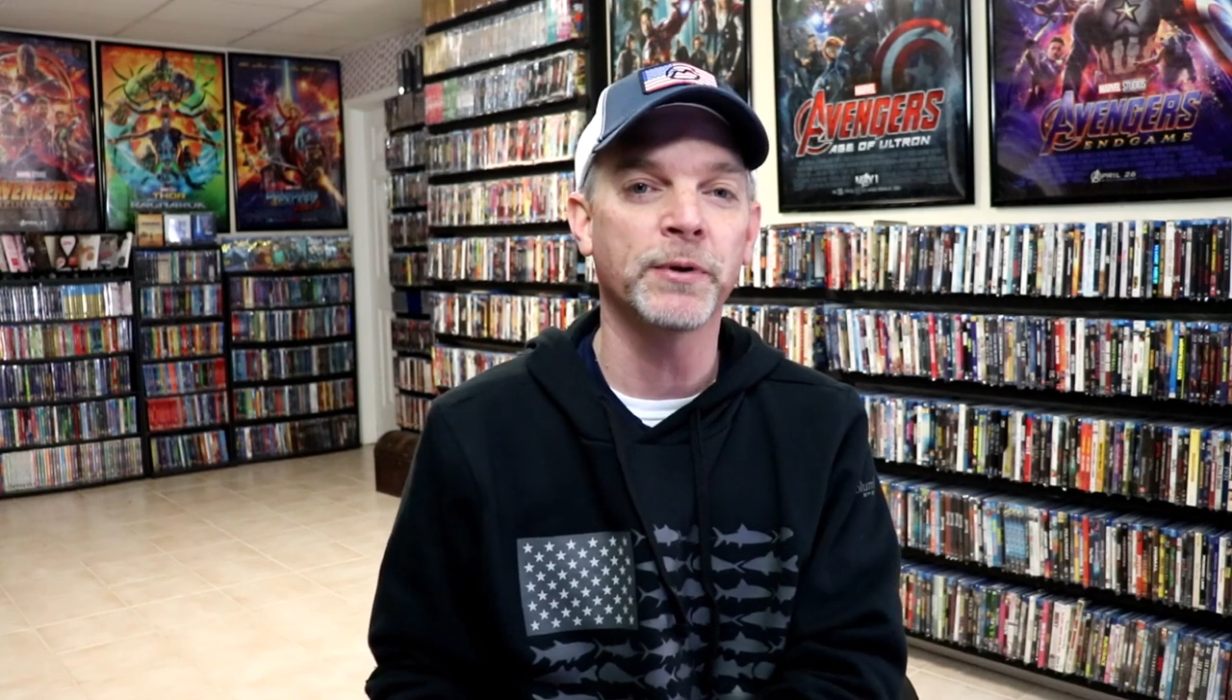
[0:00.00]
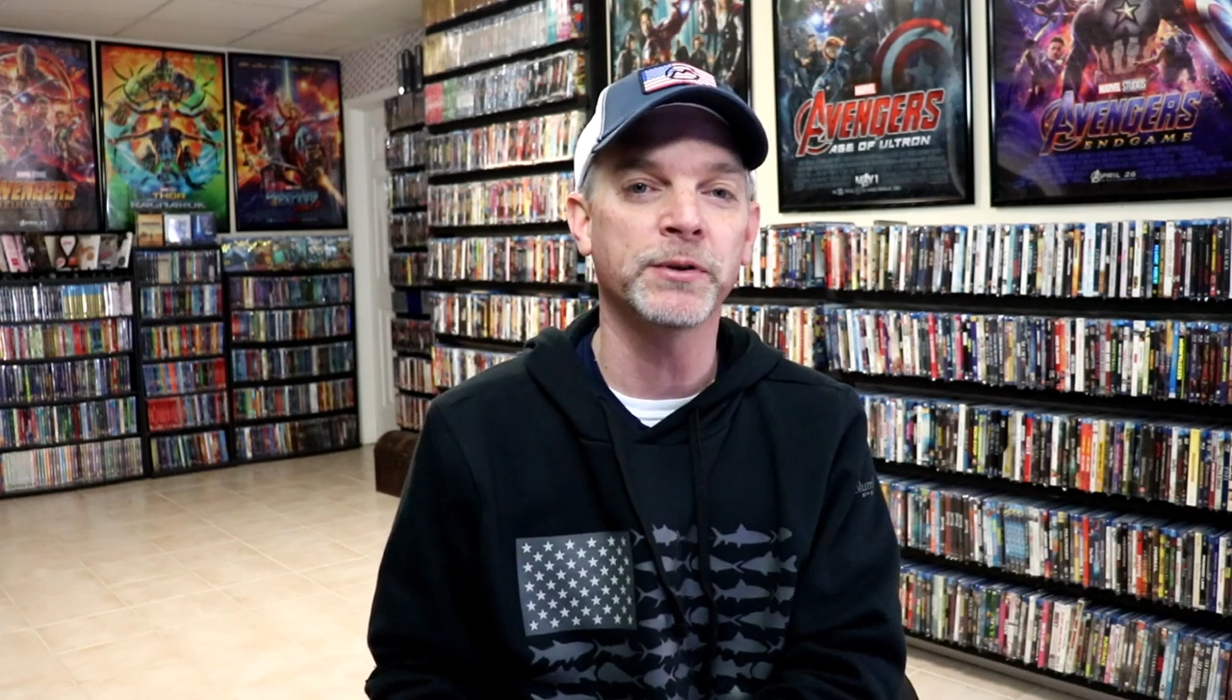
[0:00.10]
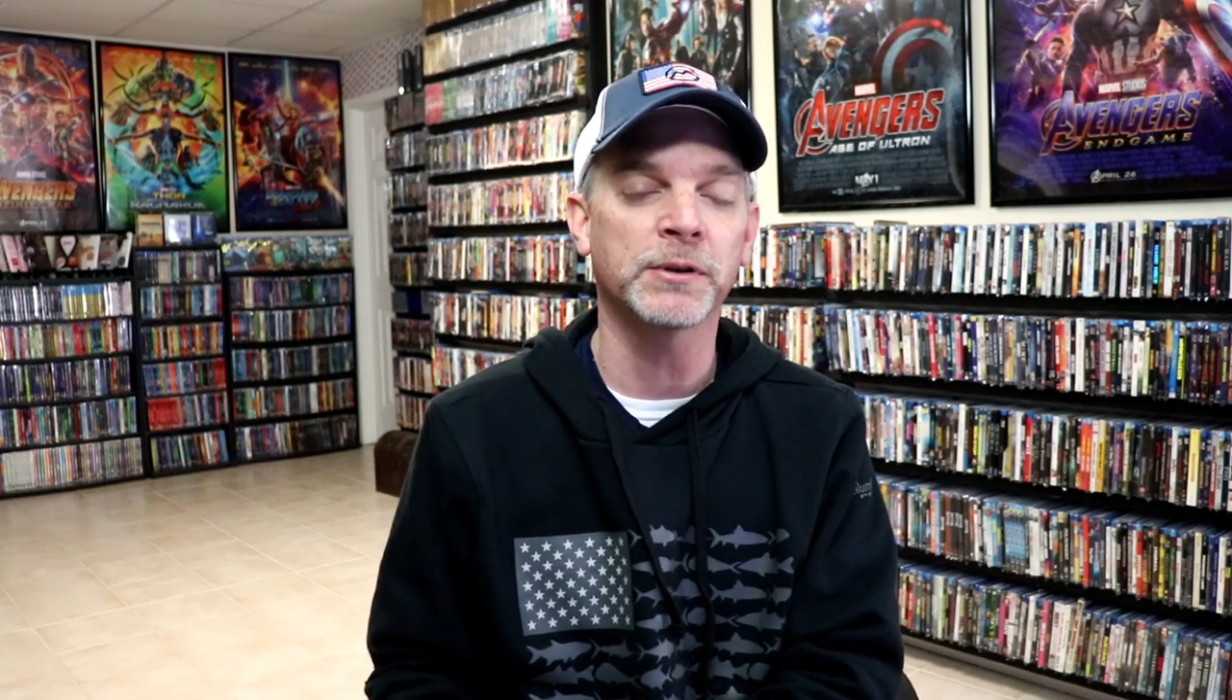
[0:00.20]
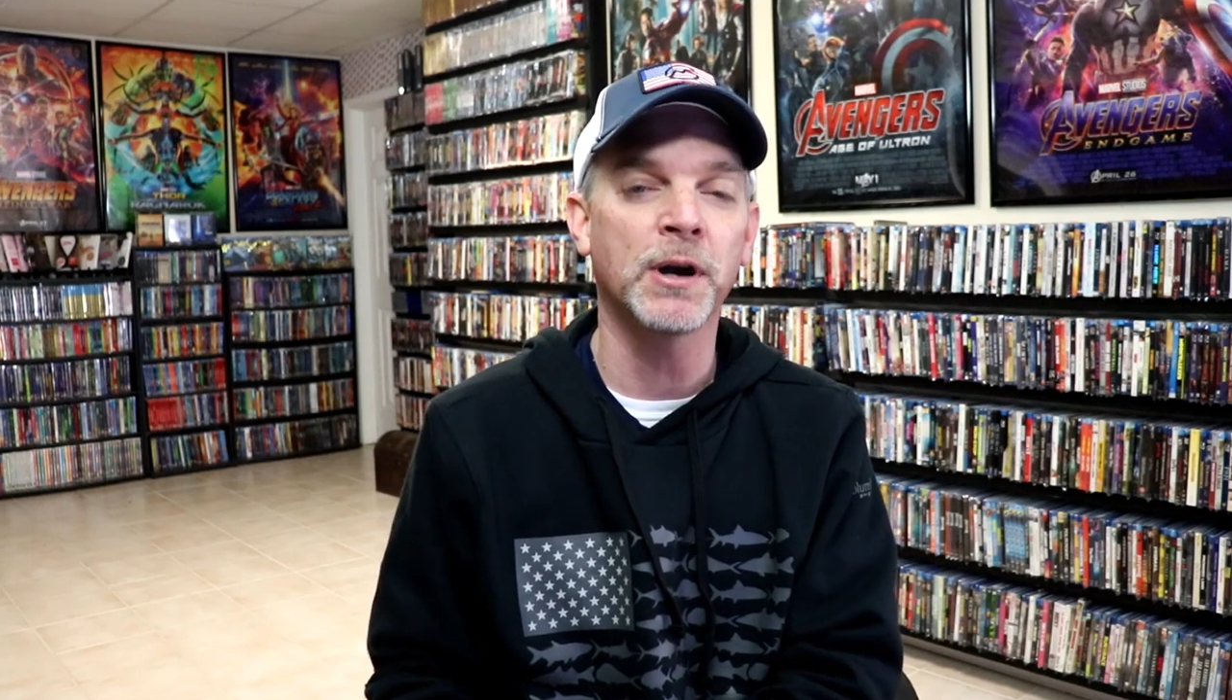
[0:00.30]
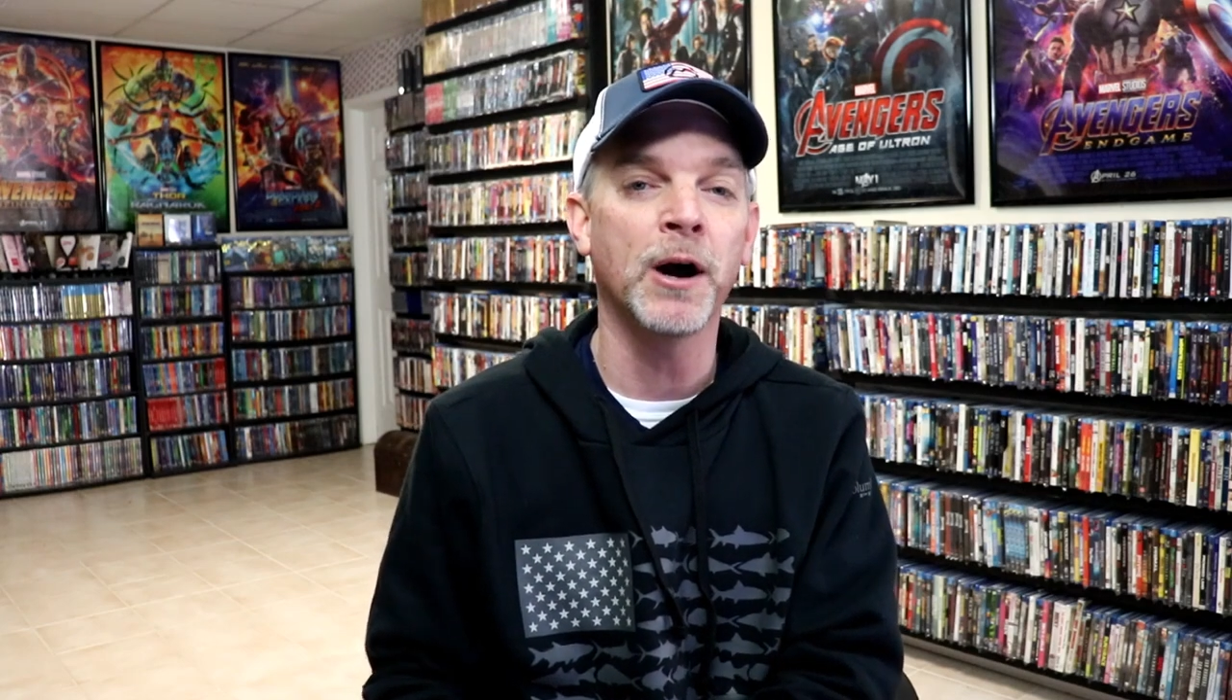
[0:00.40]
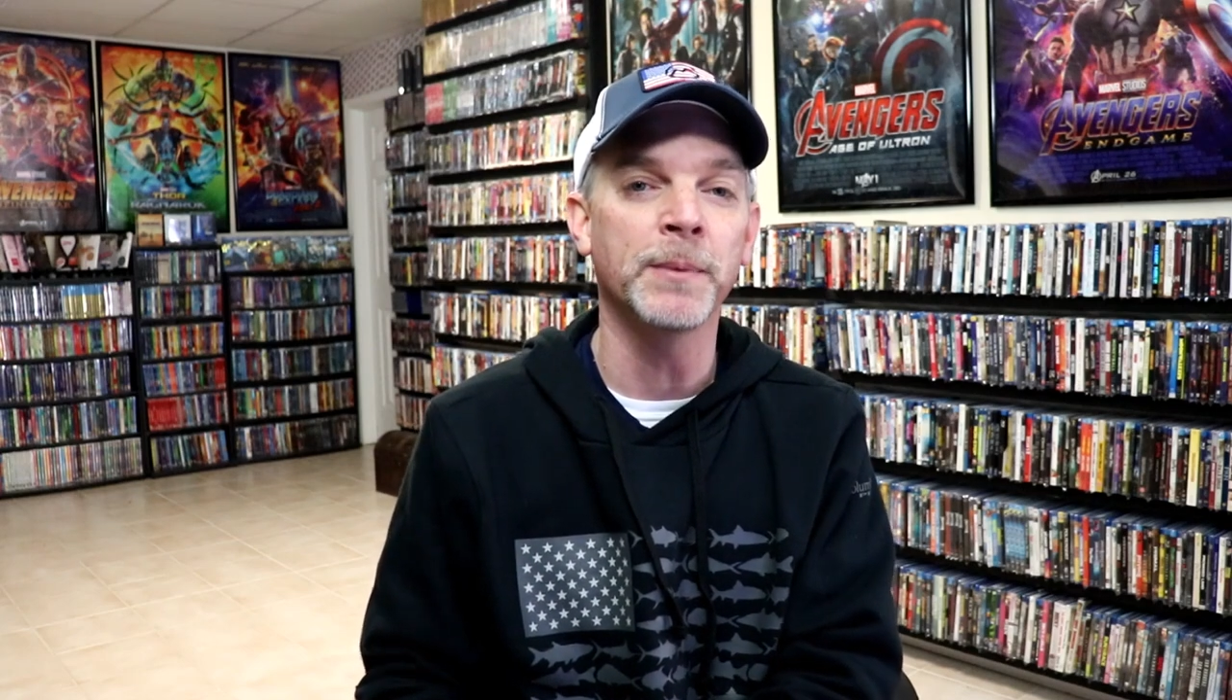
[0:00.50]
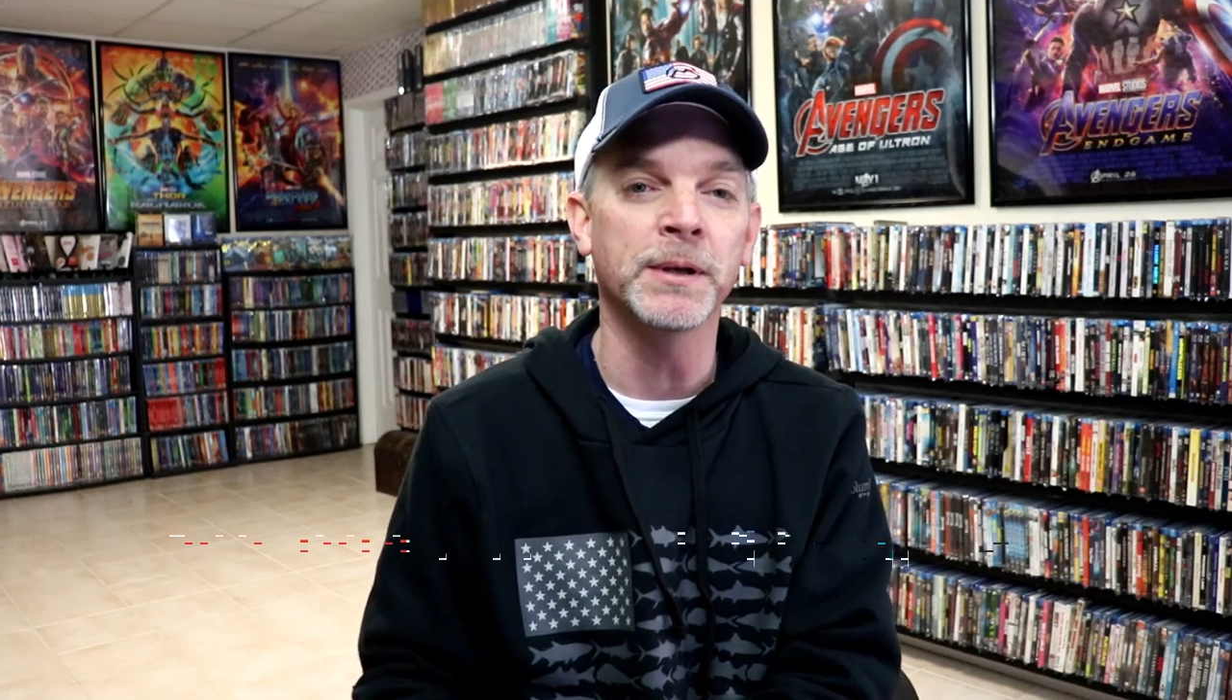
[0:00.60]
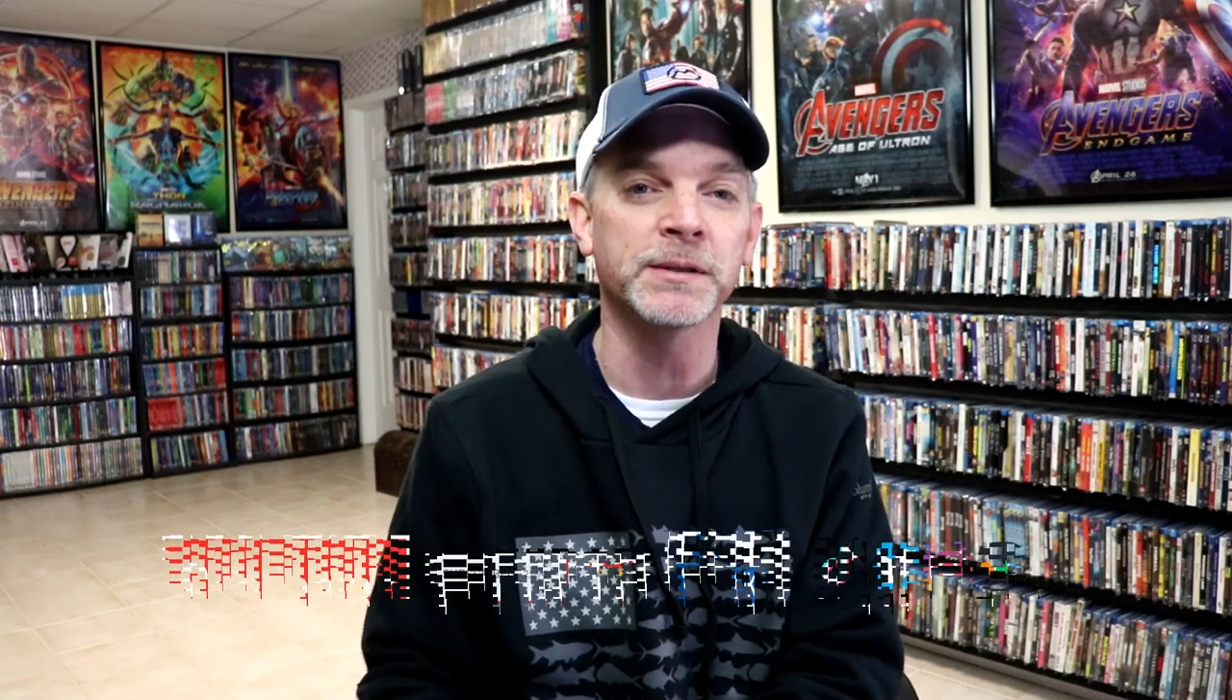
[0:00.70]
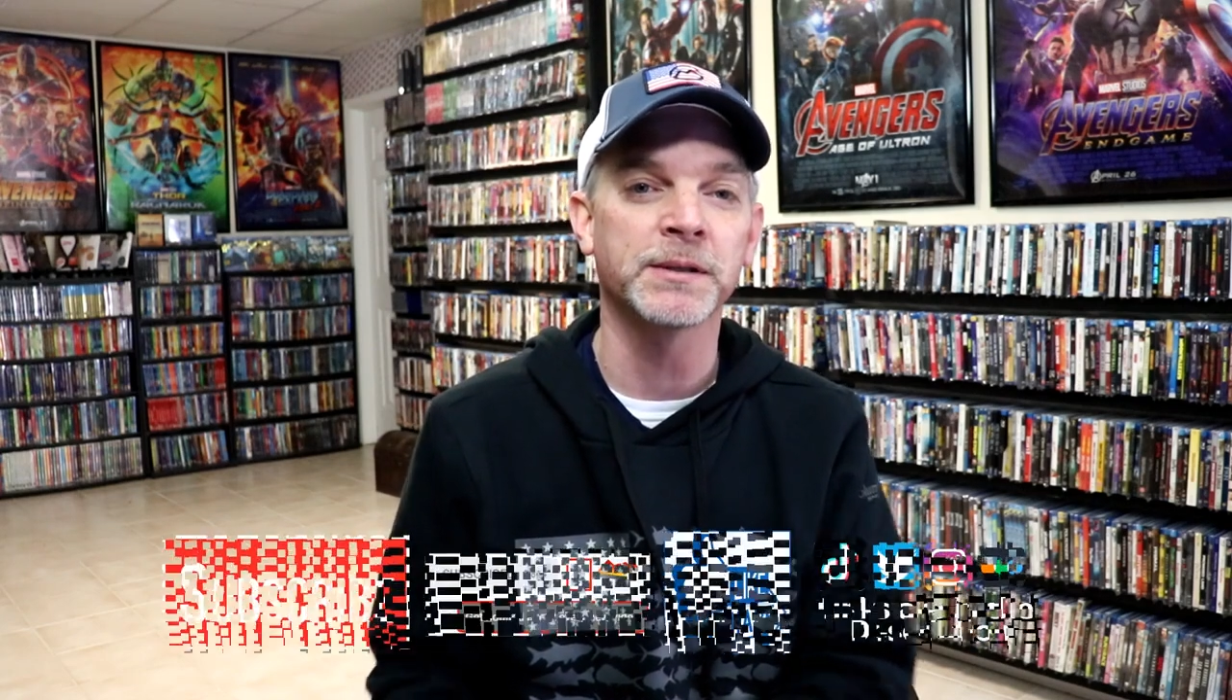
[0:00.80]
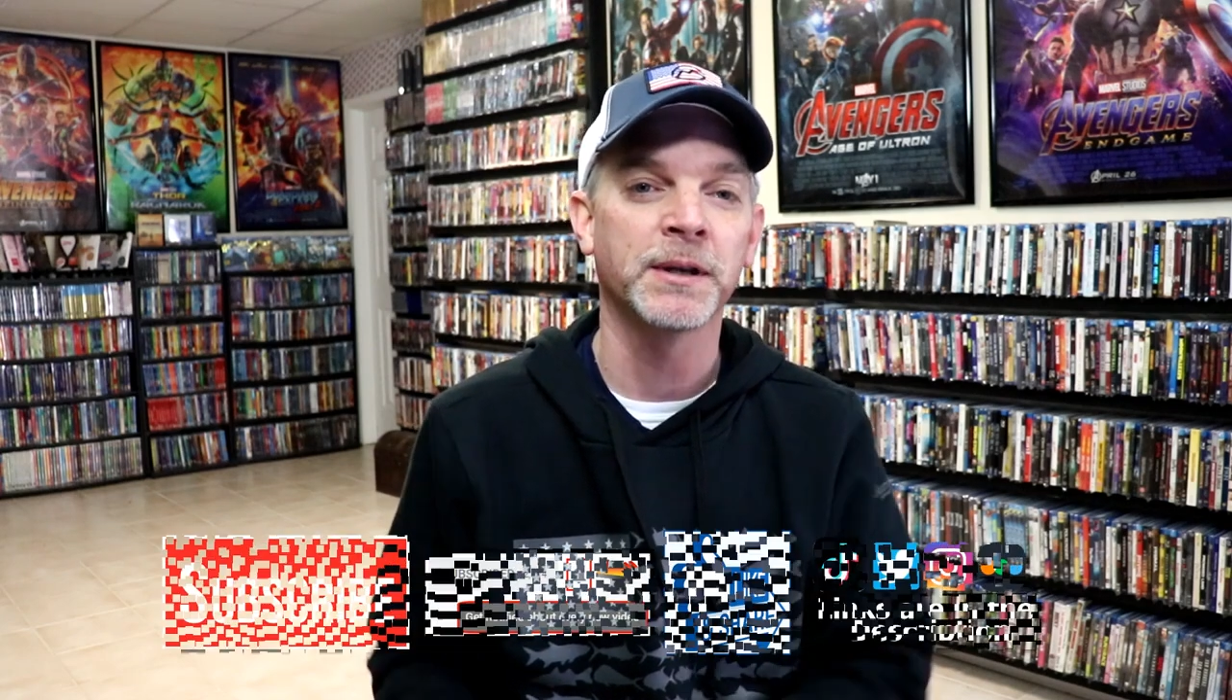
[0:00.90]
reading your
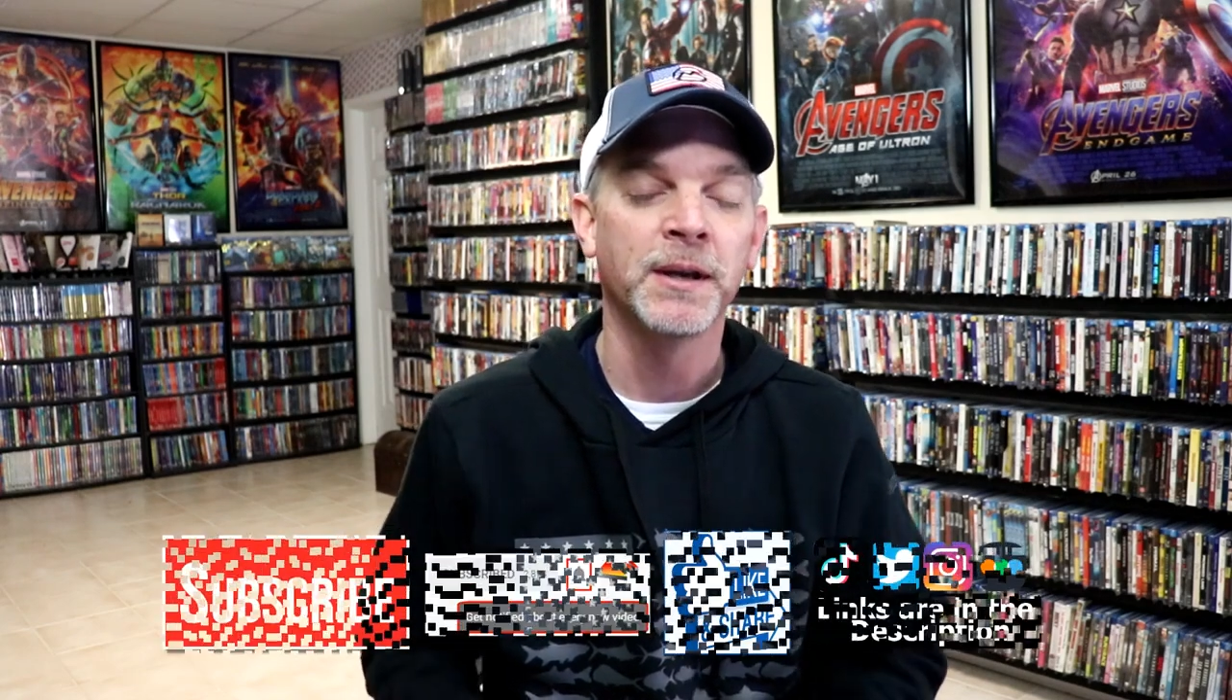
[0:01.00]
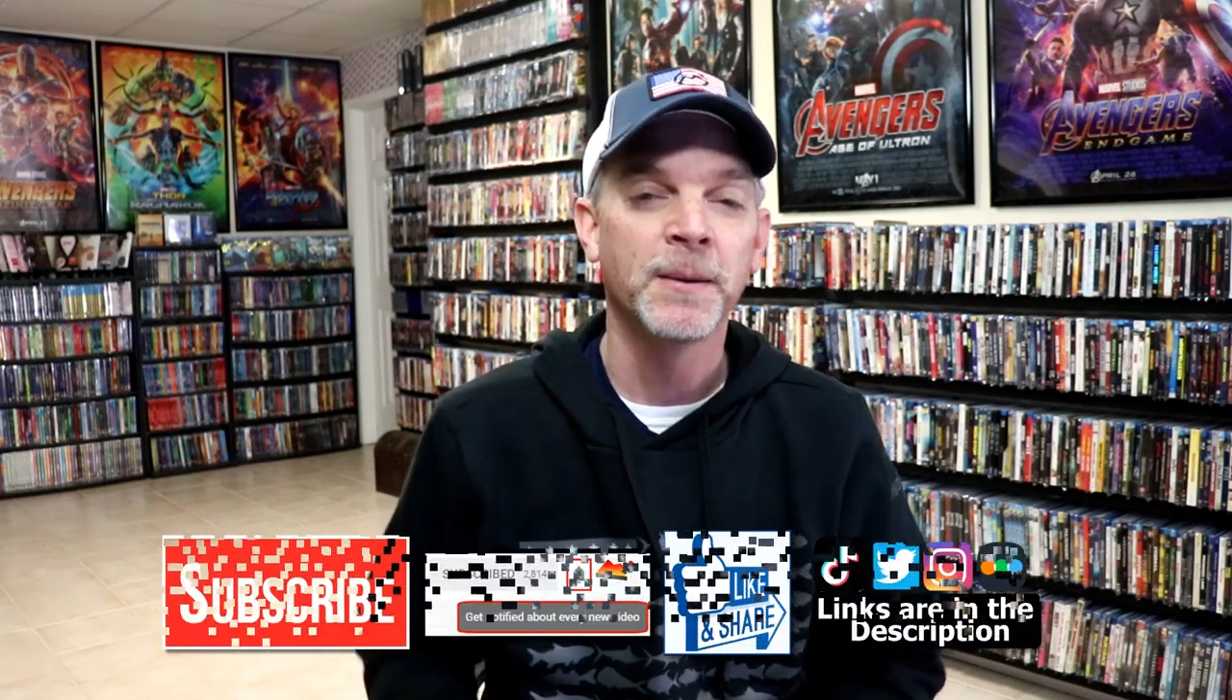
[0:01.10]
comments.